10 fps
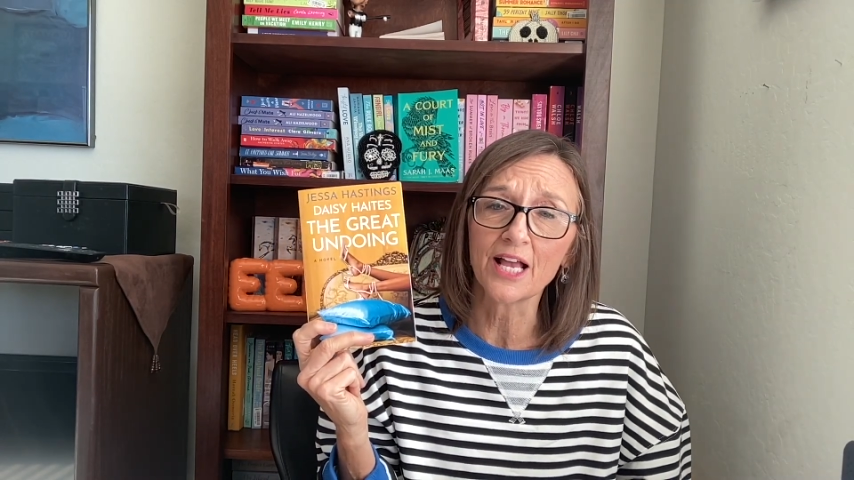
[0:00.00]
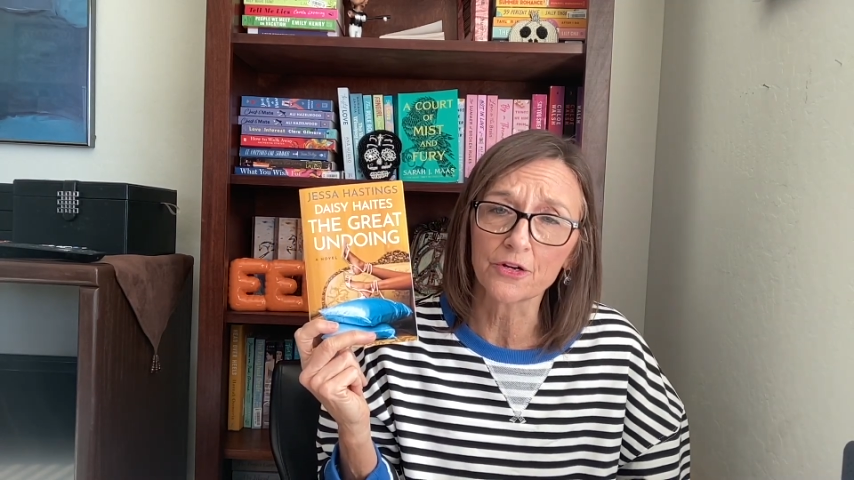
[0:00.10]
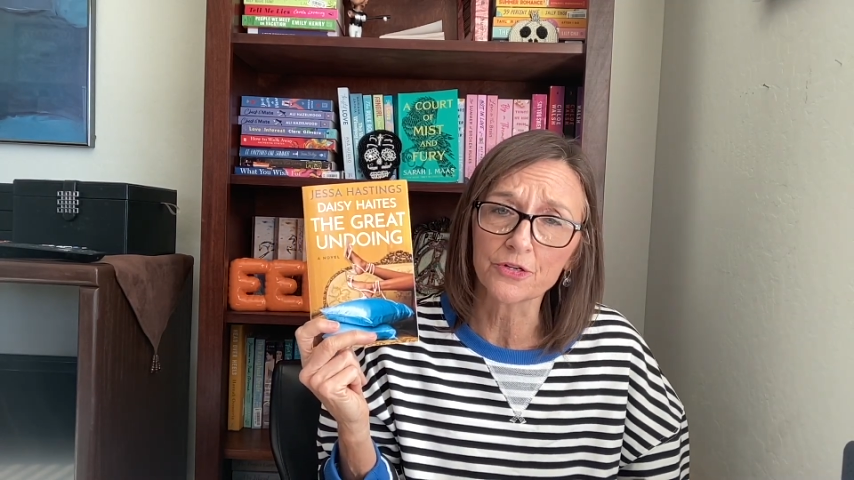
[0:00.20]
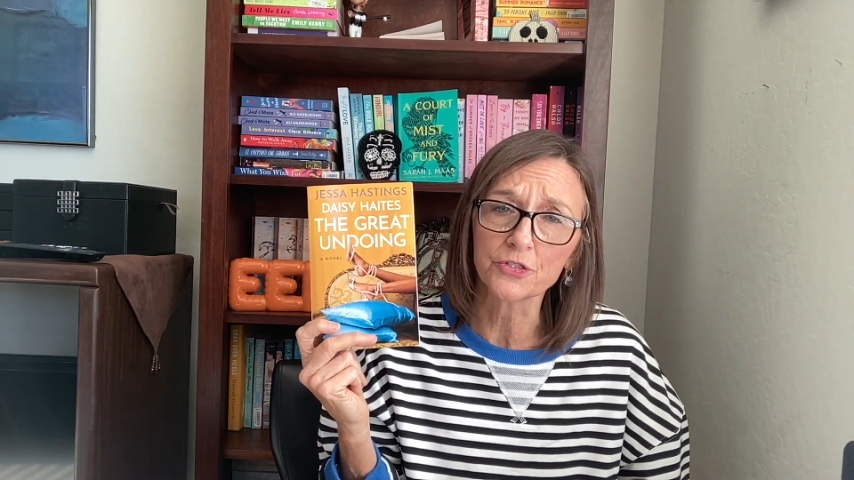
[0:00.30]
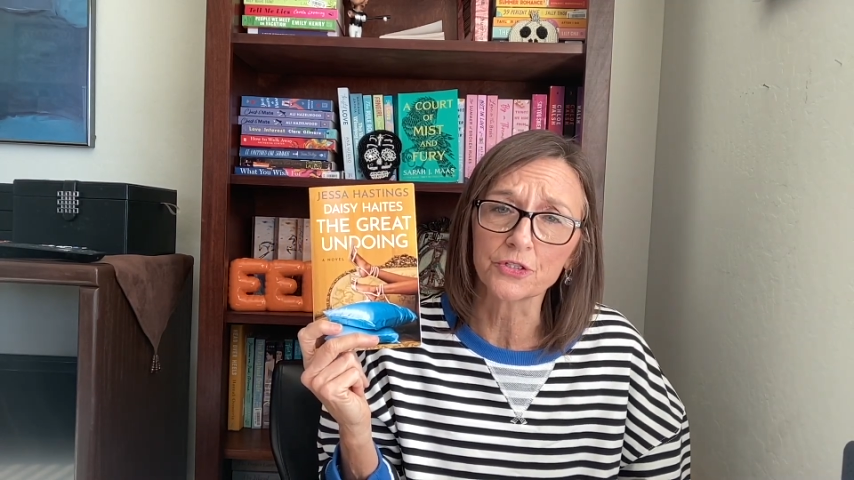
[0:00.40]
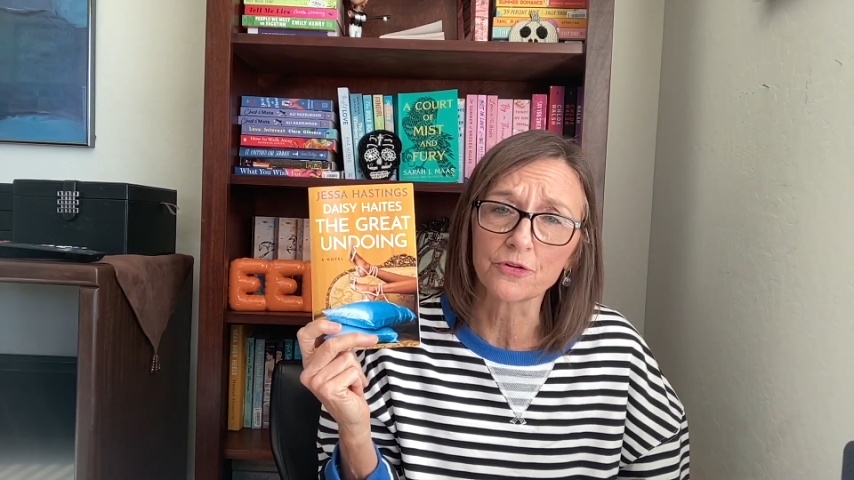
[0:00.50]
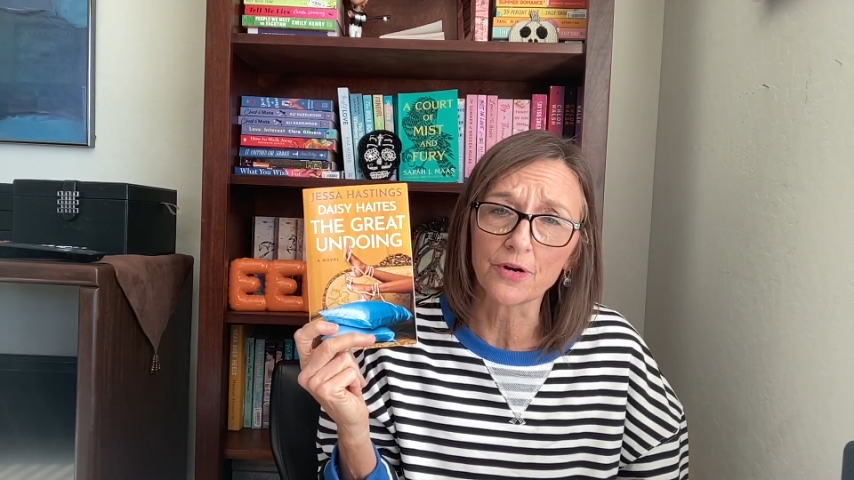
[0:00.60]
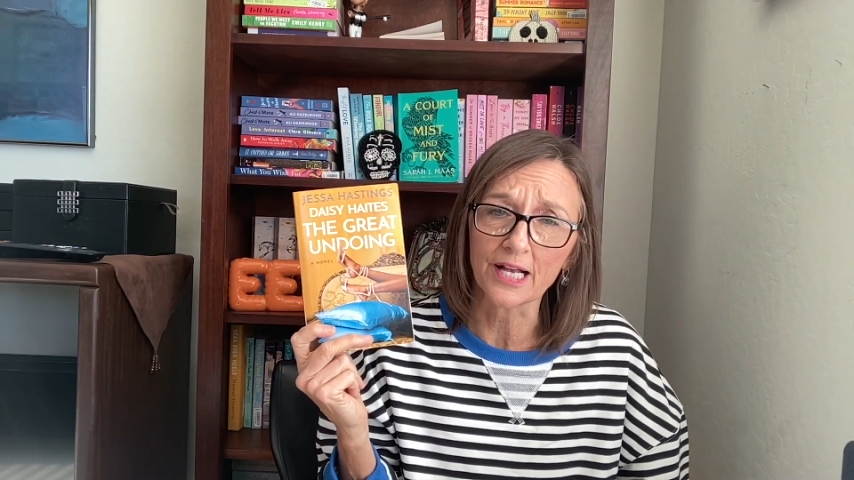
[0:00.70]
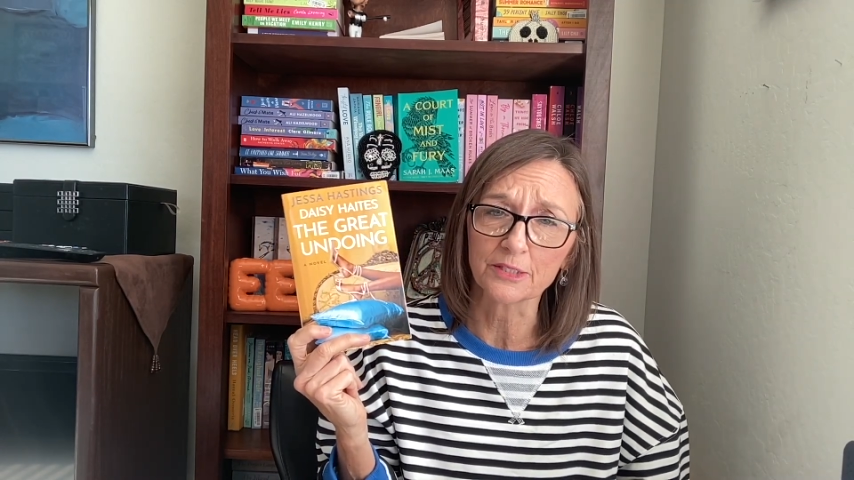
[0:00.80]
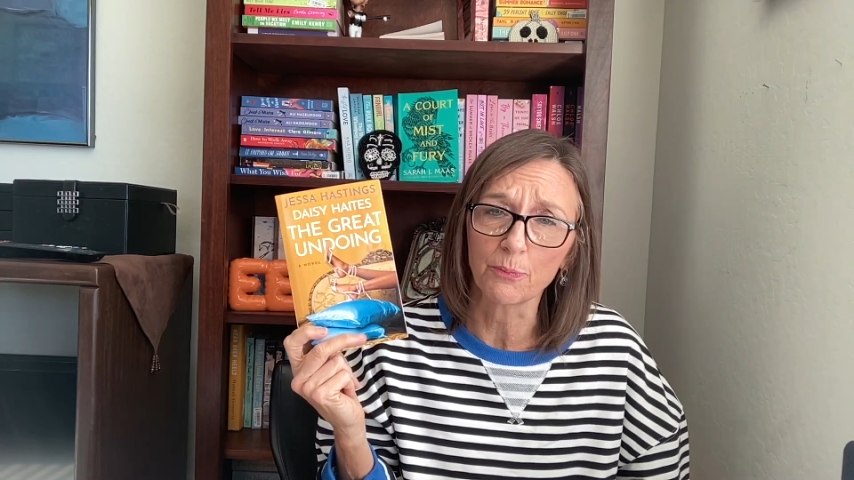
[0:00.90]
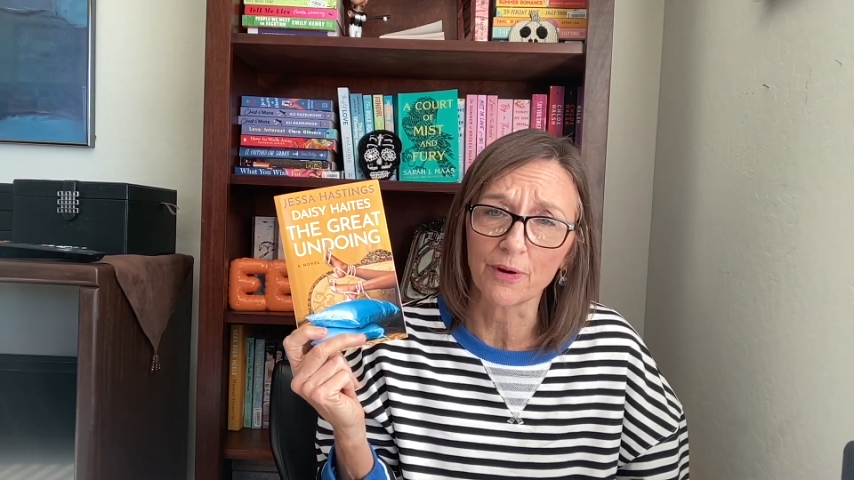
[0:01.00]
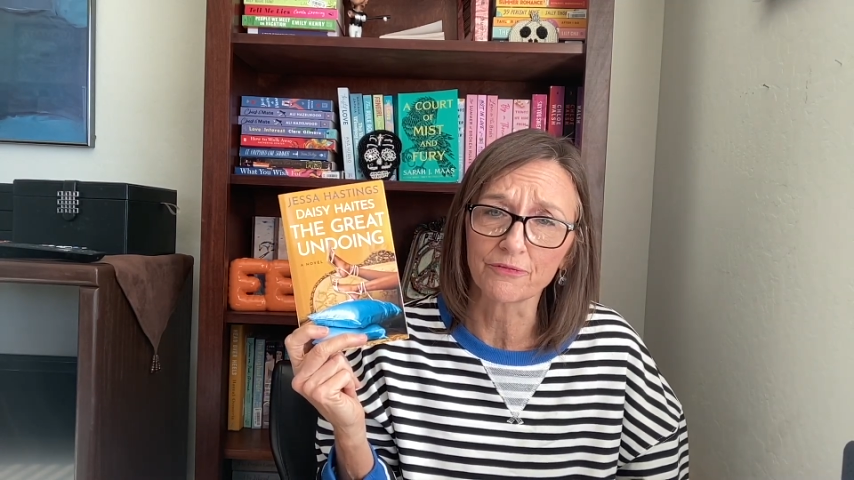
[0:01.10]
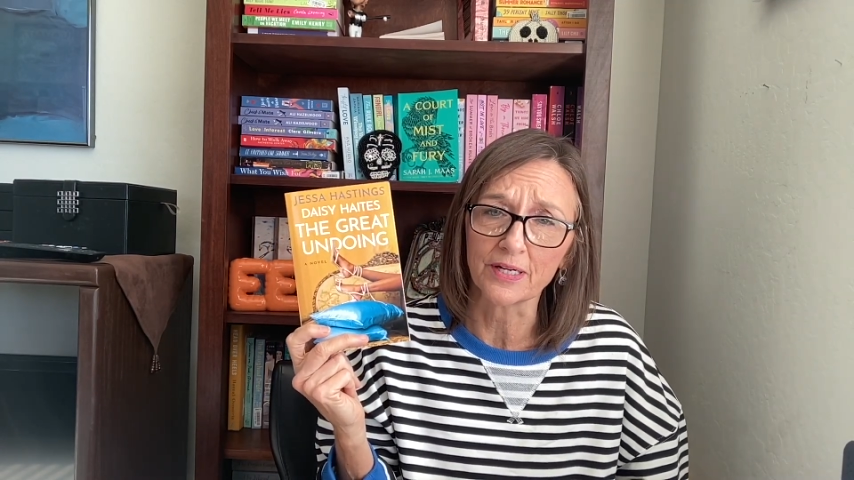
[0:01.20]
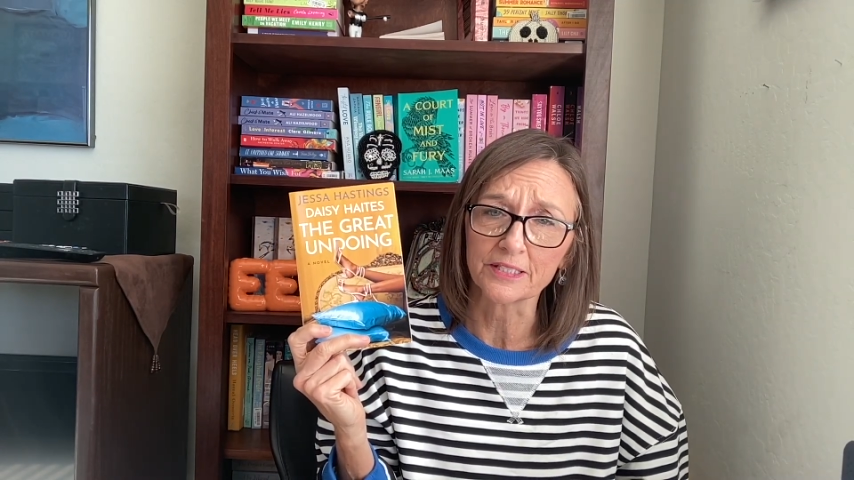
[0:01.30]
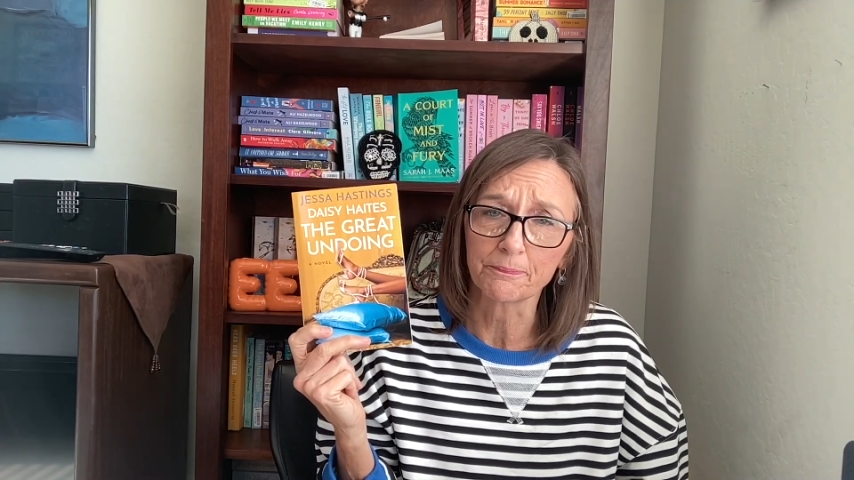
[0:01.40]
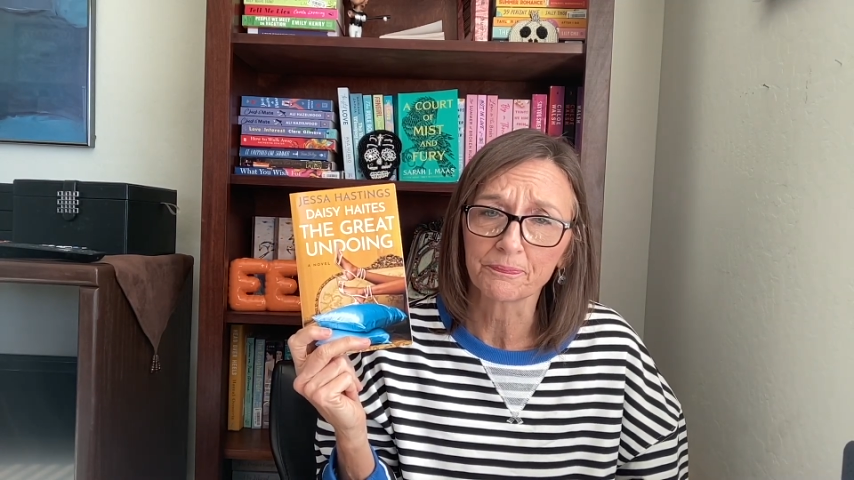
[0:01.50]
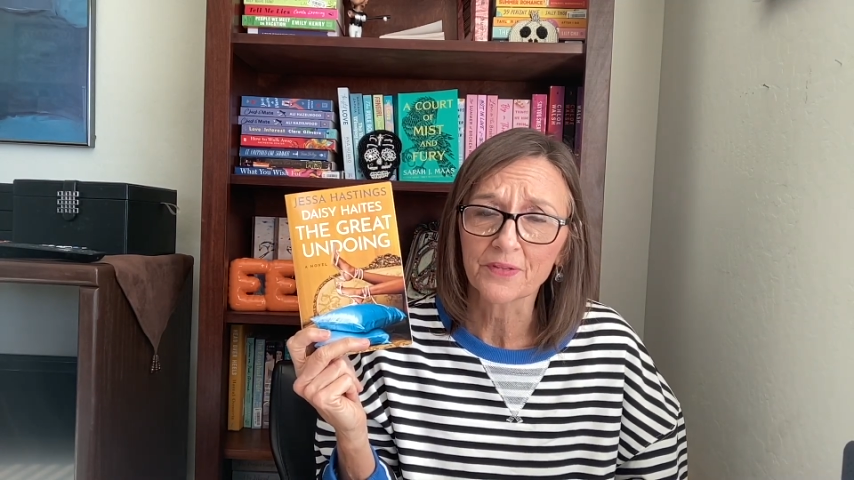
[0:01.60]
Christian, her ex-boyfriend.